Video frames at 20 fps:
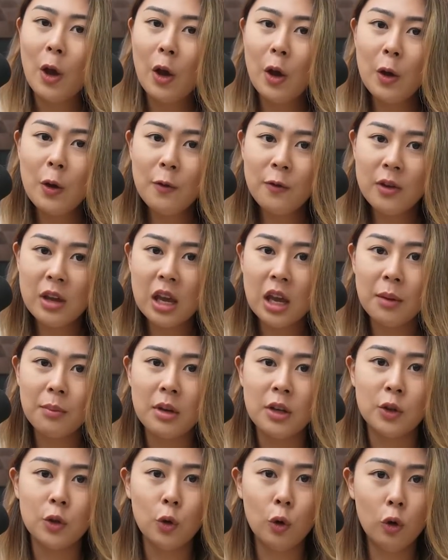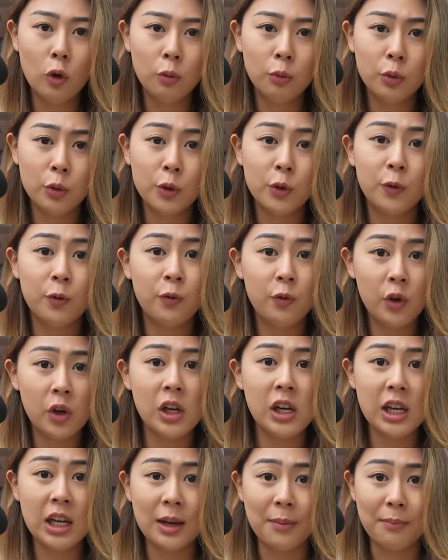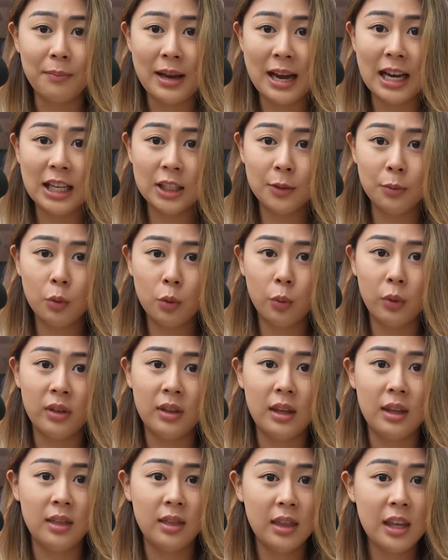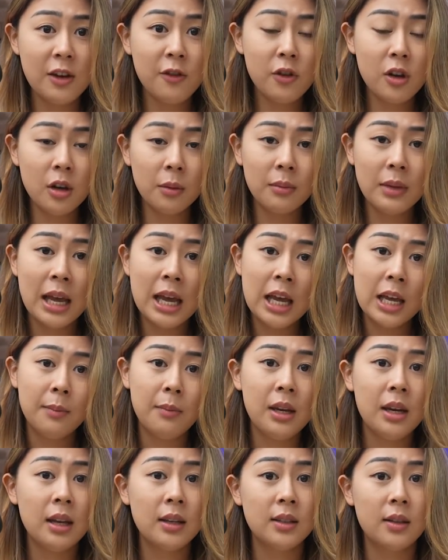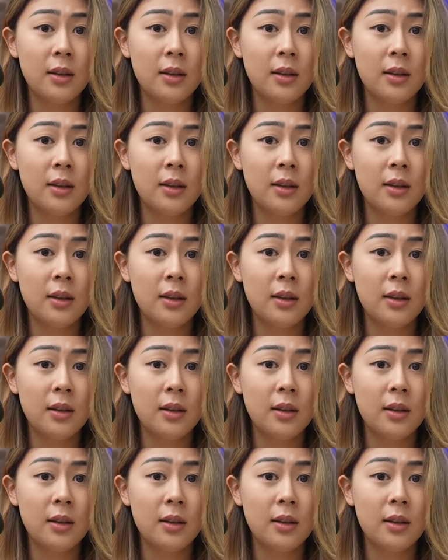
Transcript: OVM is almost fully compatible with Ethereum, meaning